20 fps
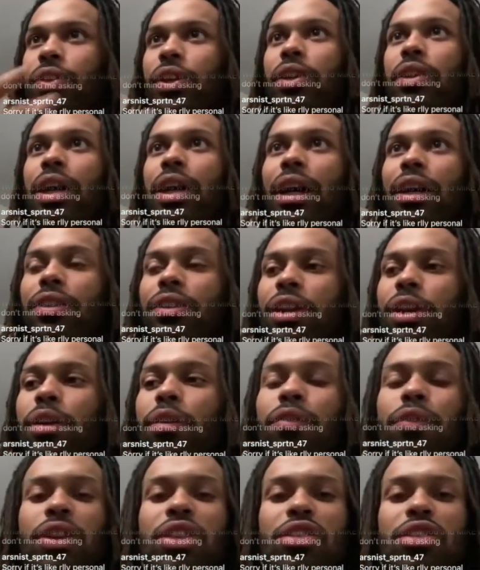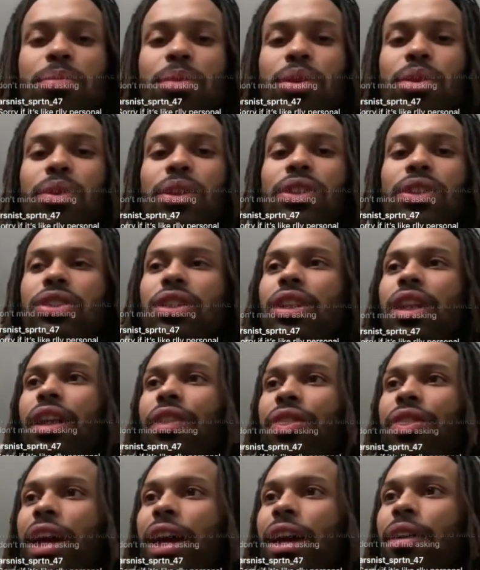they're invisible and shit
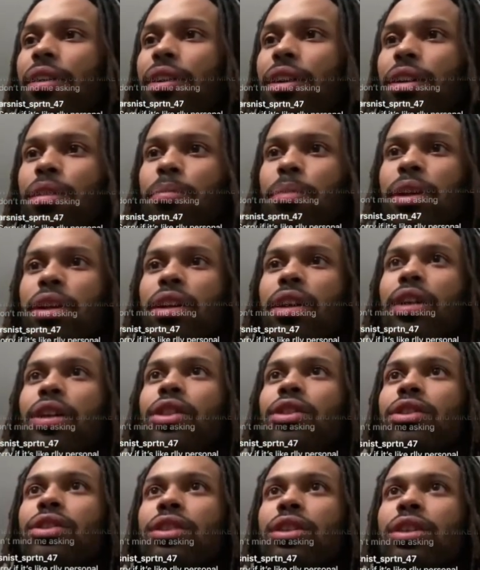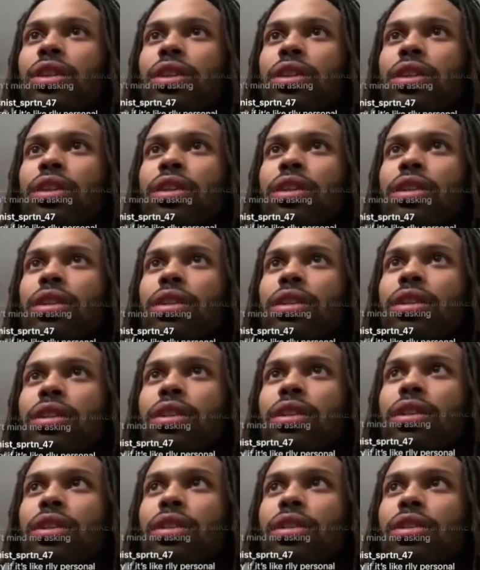like that because,
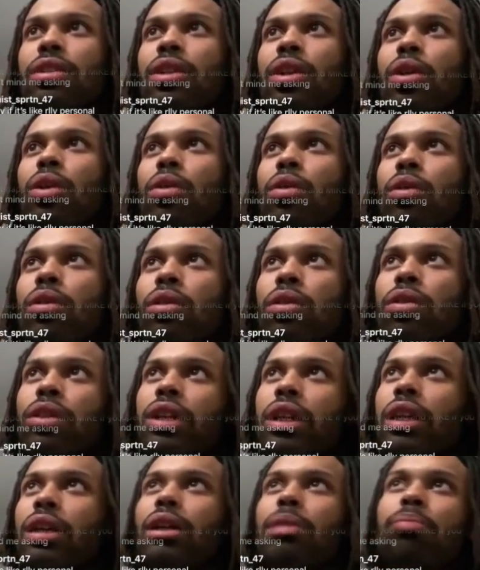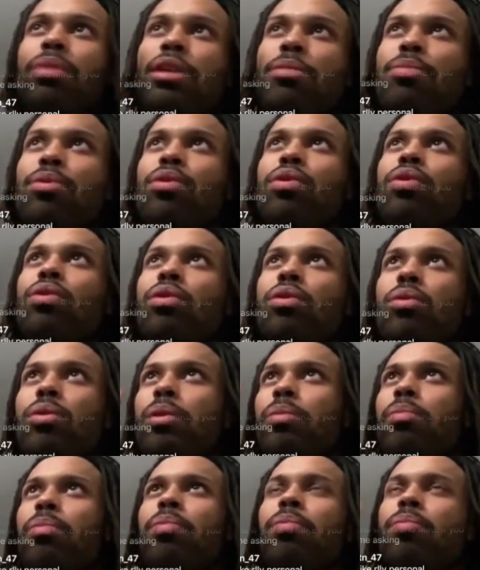the
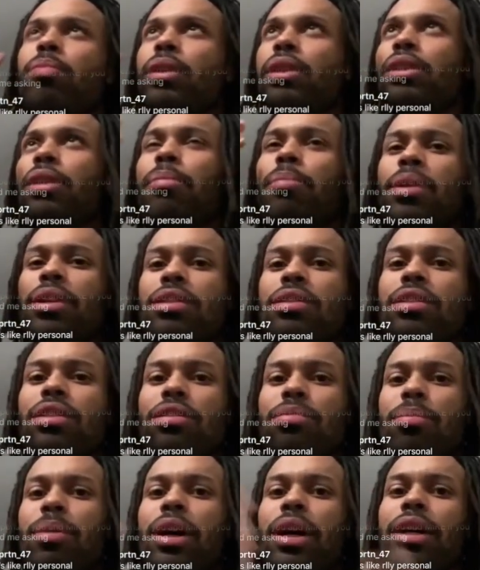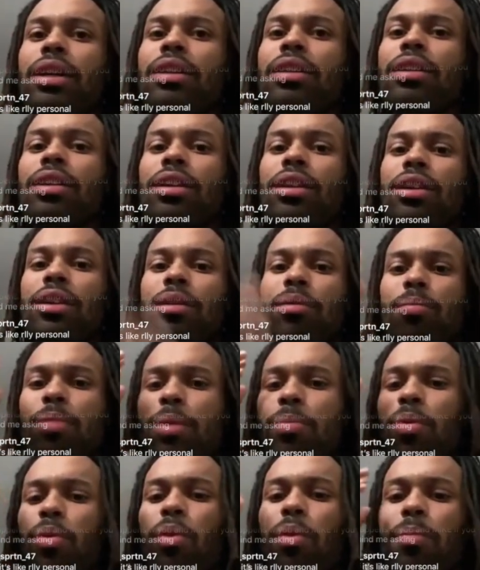people in the business mind,
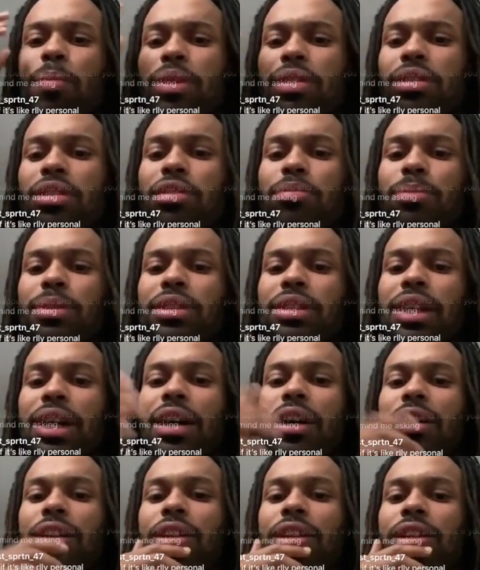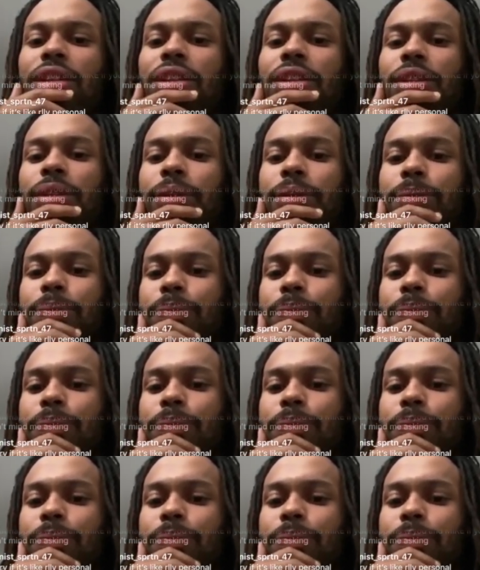people with business mentalities,